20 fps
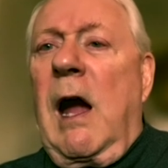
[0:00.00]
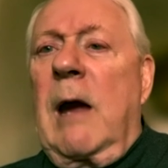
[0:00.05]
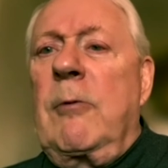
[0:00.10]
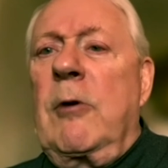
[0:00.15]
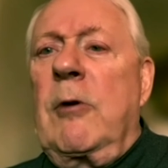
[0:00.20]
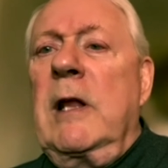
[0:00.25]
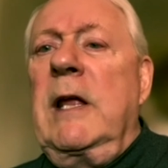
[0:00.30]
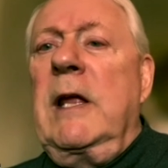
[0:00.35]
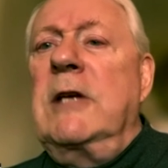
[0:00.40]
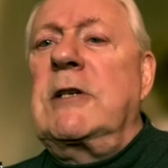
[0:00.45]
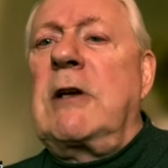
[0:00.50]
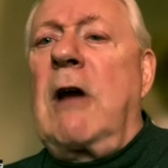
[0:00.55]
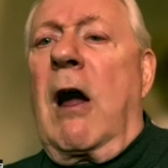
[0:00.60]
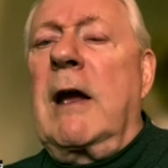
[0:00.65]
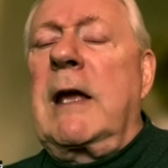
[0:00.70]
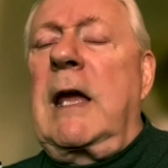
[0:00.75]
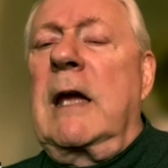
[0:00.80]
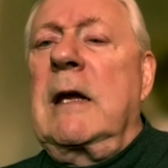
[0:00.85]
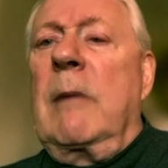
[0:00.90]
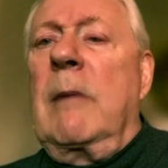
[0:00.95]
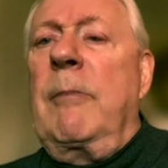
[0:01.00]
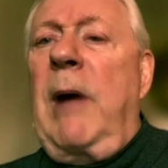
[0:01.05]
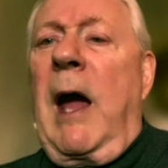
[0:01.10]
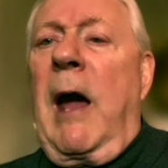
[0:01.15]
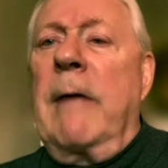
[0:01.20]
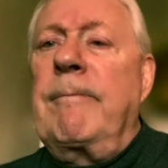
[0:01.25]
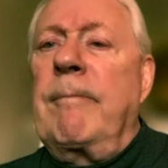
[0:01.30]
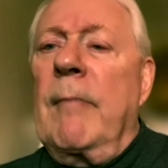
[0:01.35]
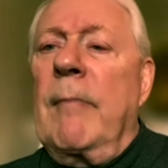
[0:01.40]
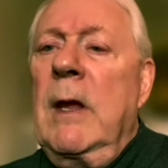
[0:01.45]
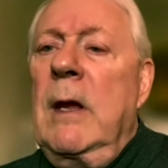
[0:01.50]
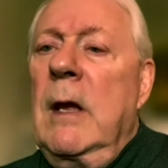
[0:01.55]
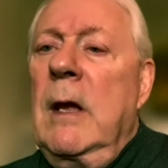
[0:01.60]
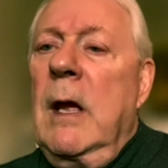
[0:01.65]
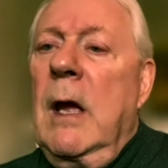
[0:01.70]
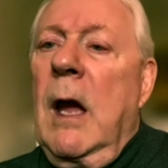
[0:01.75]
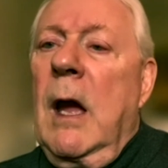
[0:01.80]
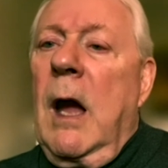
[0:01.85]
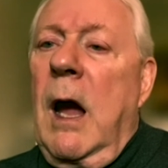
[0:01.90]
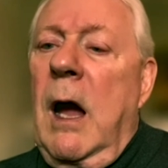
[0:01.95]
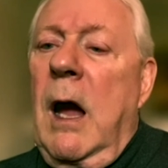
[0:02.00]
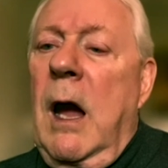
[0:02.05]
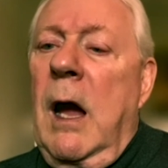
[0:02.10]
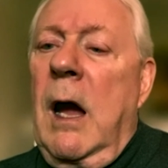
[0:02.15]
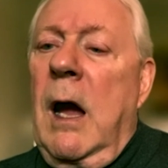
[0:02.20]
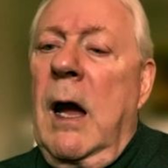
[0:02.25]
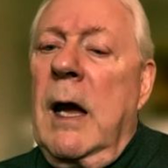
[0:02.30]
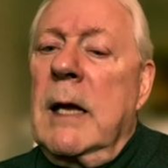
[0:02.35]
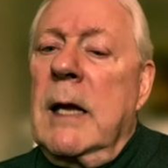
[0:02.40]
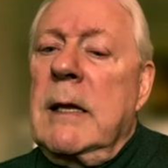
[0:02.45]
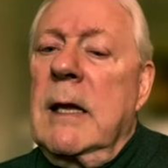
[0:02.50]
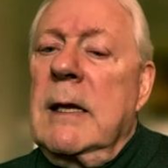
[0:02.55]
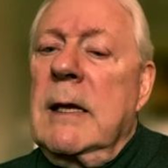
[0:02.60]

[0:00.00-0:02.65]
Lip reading: really talking about uh,